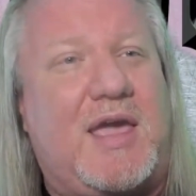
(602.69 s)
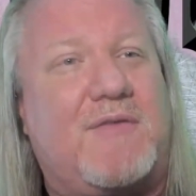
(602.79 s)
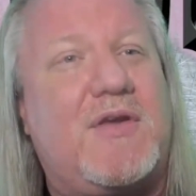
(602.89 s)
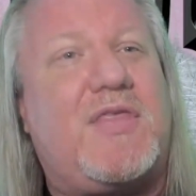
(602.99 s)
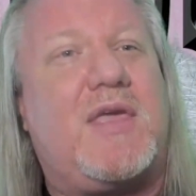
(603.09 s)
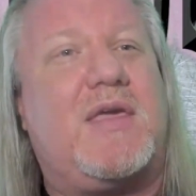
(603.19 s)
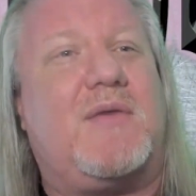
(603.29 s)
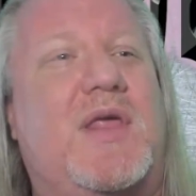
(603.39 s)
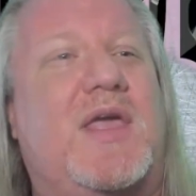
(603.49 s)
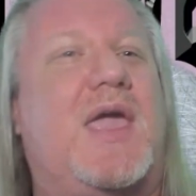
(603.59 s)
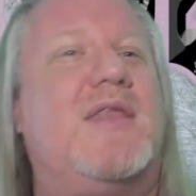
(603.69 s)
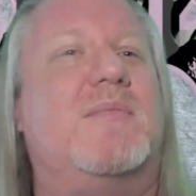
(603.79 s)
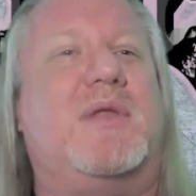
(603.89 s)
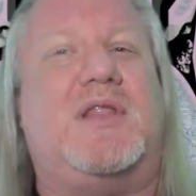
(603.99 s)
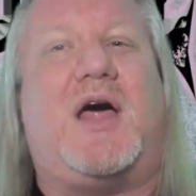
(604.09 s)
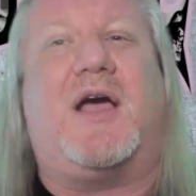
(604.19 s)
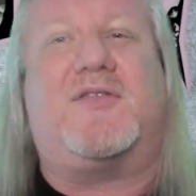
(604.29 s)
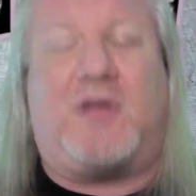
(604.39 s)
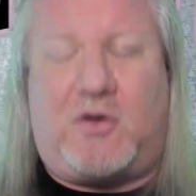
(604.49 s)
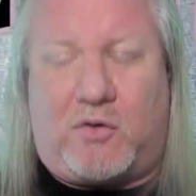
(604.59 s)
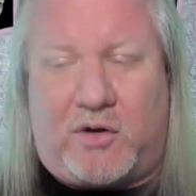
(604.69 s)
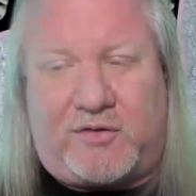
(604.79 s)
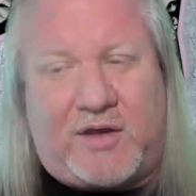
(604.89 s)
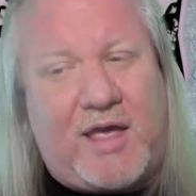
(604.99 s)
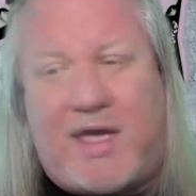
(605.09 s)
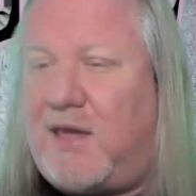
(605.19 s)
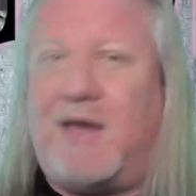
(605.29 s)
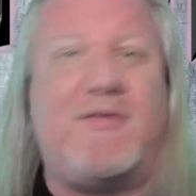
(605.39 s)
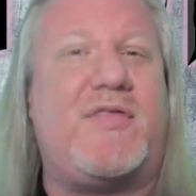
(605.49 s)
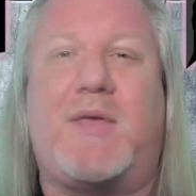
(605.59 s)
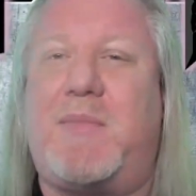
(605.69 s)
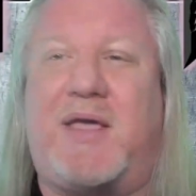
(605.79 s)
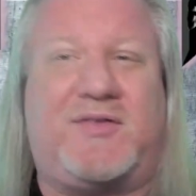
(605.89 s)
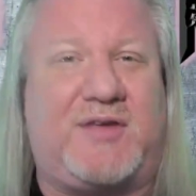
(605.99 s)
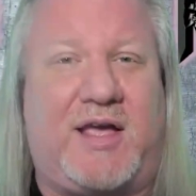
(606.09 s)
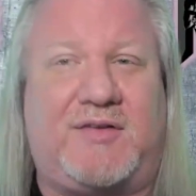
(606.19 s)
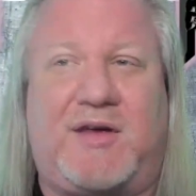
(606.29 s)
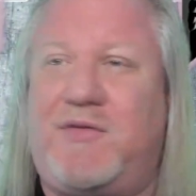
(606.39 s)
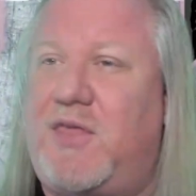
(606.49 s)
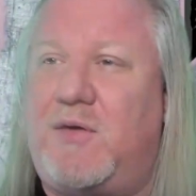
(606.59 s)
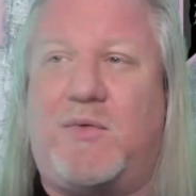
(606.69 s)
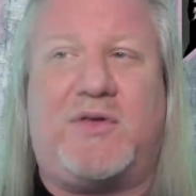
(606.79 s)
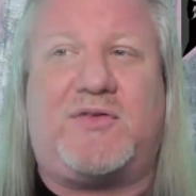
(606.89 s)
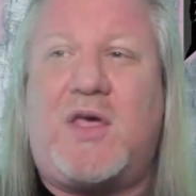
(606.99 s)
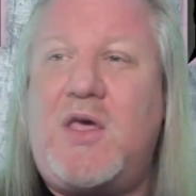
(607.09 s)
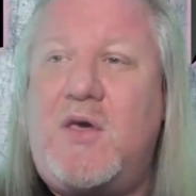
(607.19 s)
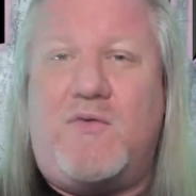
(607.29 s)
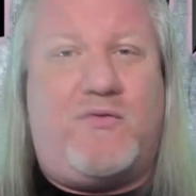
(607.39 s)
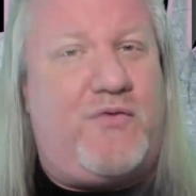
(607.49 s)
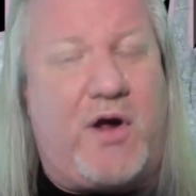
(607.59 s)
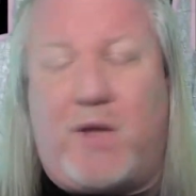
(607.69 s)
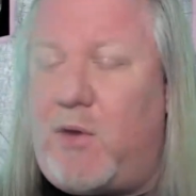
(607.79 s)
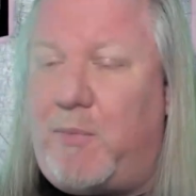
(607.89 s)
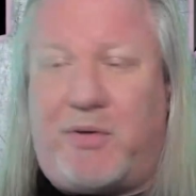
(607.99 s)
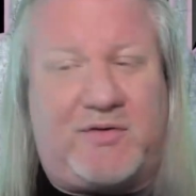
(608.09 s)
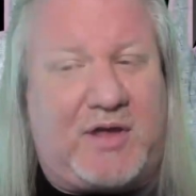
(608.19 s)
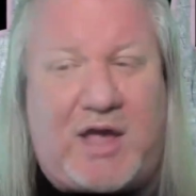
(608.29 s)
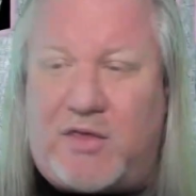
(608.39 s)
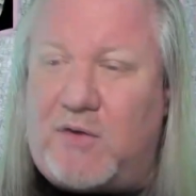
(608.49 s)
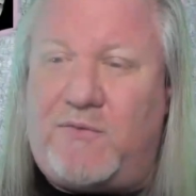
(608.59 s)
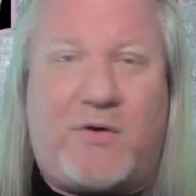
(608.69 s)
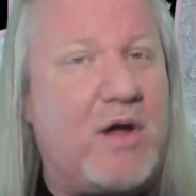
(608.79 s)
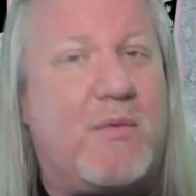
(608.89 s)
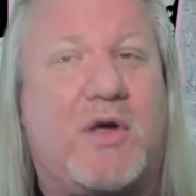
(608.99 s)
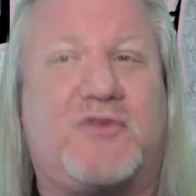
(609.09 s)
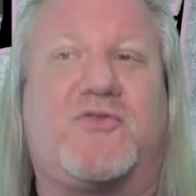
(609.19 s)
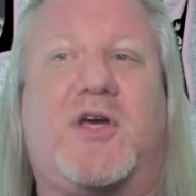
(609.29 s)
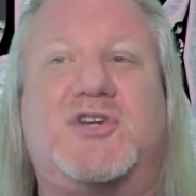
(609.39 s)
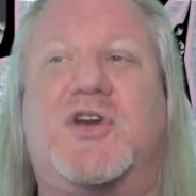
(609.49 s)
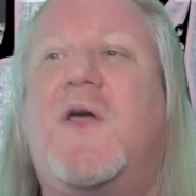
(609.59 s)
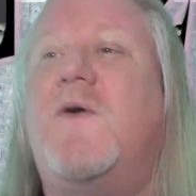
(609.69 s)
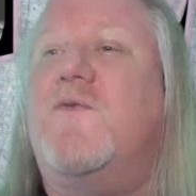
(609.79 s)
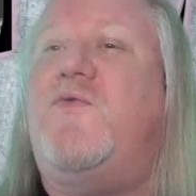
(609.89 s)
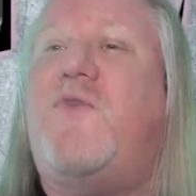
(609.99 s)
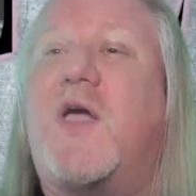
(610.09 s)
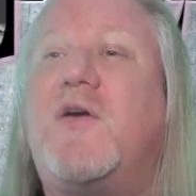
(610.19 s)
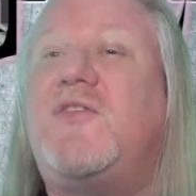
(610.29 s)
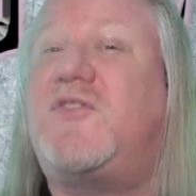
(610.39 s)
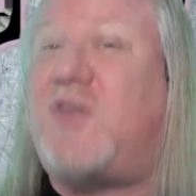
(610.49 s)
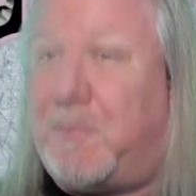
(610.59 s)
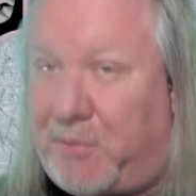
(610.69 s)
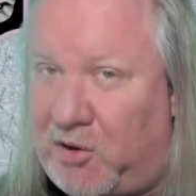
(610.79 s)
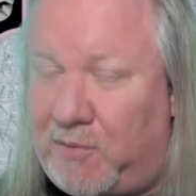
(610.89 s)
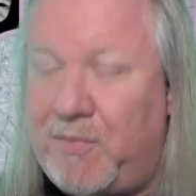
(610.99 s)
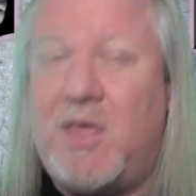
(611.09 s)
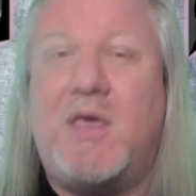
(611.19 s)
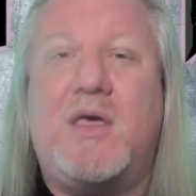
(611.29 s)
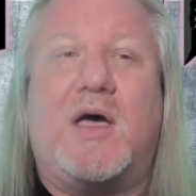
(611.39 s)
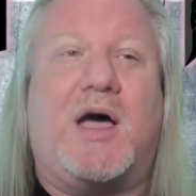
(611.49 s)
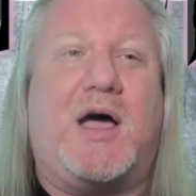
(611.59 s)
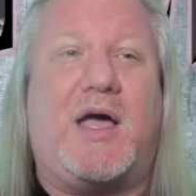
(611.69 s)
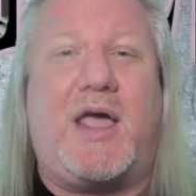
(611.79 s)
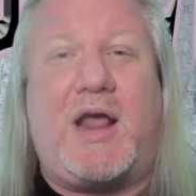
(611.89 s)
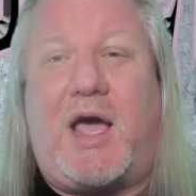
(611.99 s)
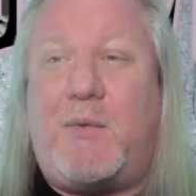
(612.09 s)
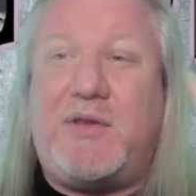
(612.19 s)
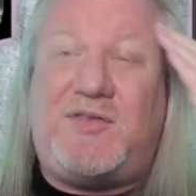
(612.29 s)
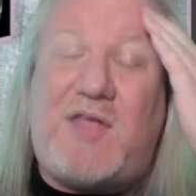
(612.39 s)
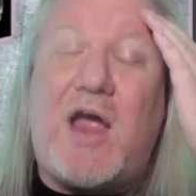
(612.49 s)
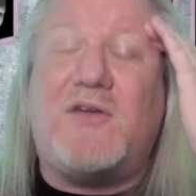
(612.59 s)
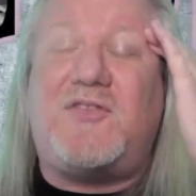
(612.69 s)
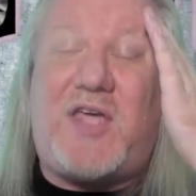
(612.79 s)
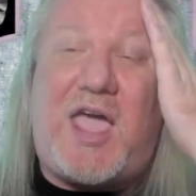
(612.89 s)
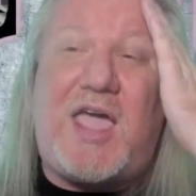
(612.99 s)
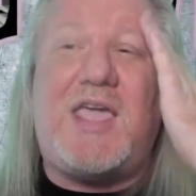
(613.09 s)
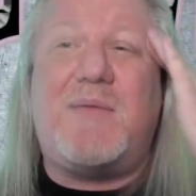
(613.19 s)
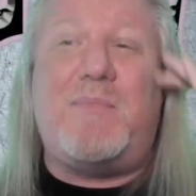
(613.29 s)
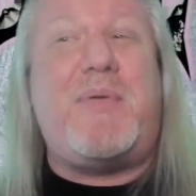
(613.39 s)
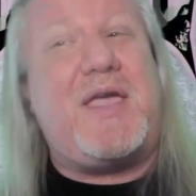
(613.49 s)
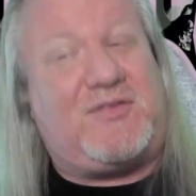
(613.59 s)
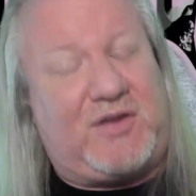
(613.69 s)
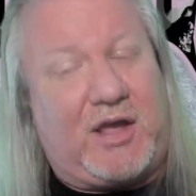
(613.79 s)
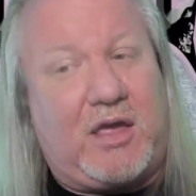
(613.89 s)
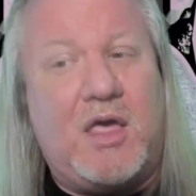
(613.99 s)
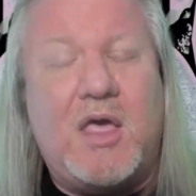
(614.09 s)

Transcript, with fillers: Everything, it came to melodics and chords, everything made sense. Everything was very well put together, very well structured, very simple, and I would dare say basic.